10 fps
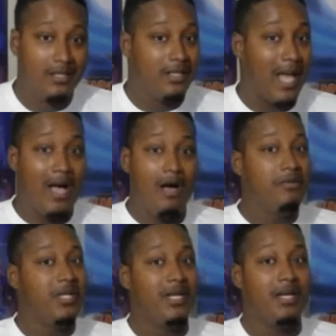Y'all
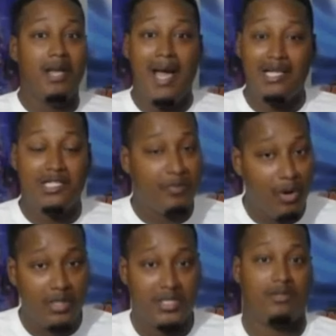did not
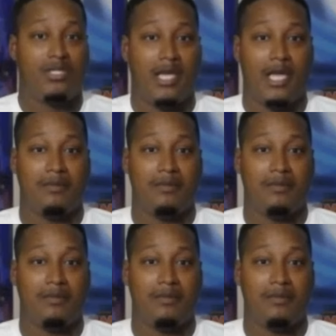support those games.